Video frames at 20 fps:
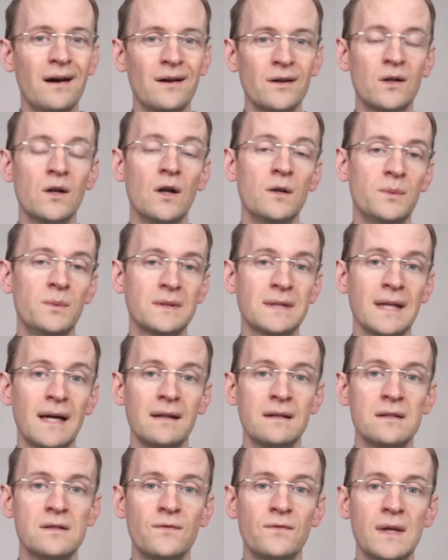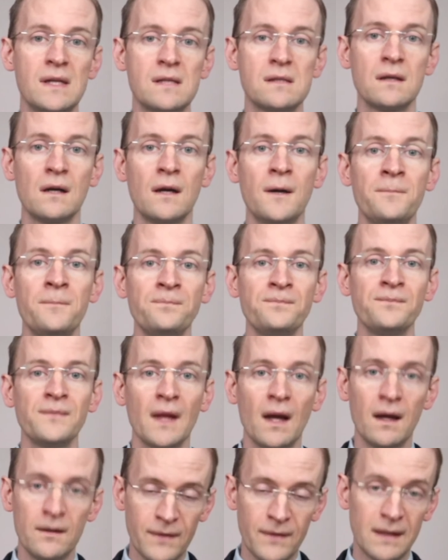Global Talent visa.
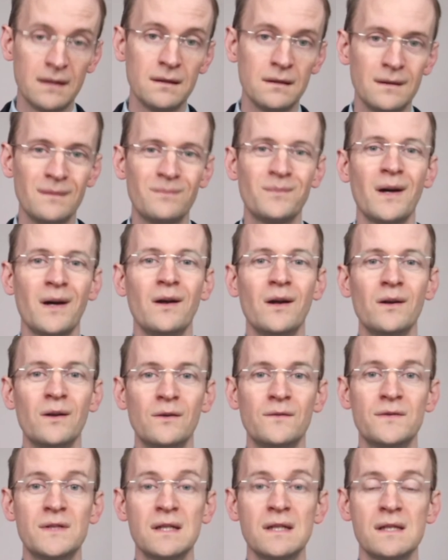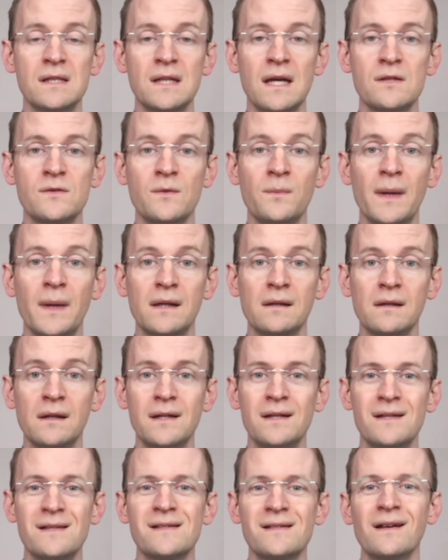I've had a lot of success with my
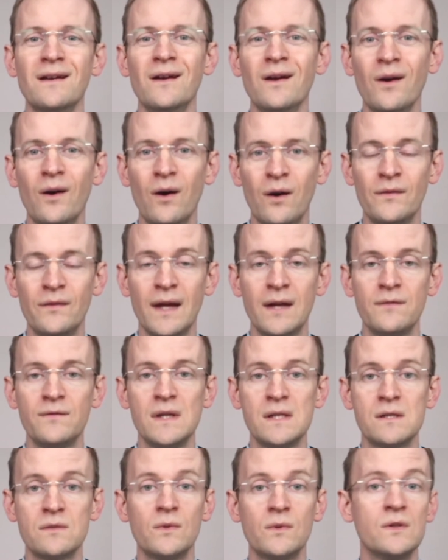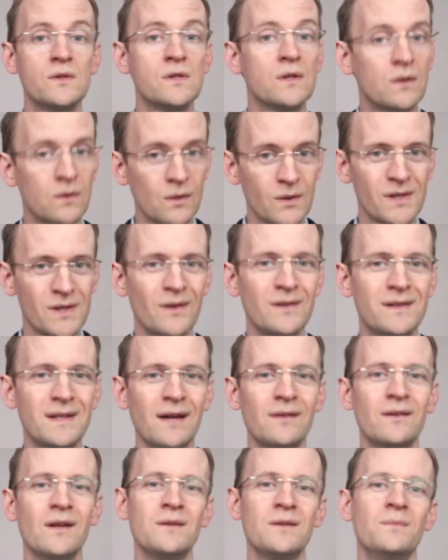clients on that visa route. You can also
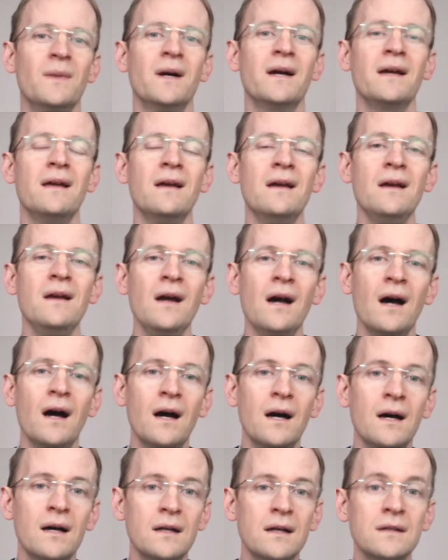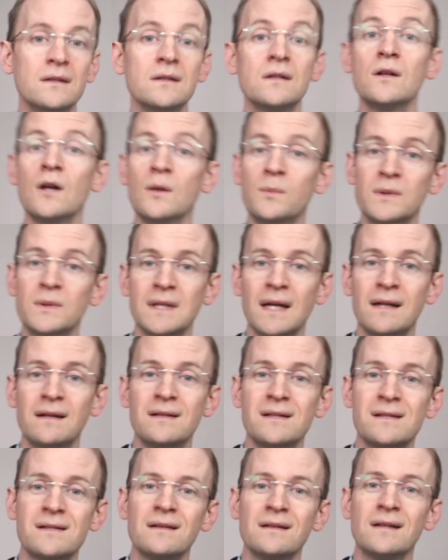download my Global
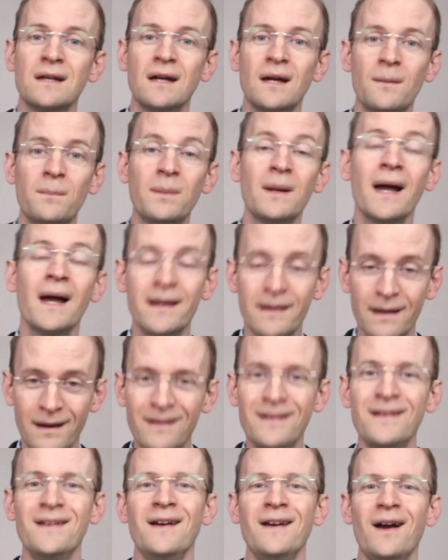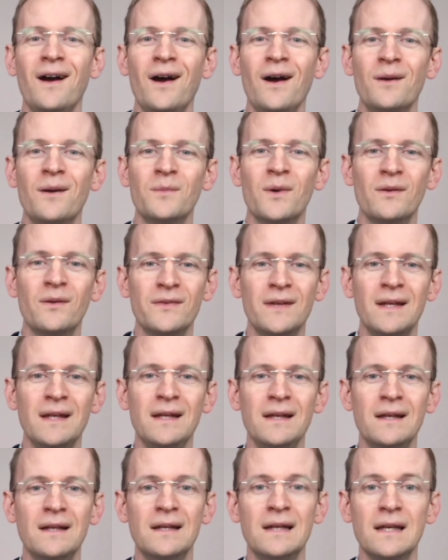Talent Planner on
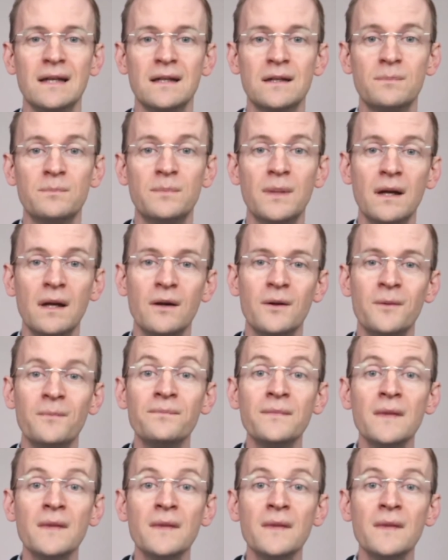the link below.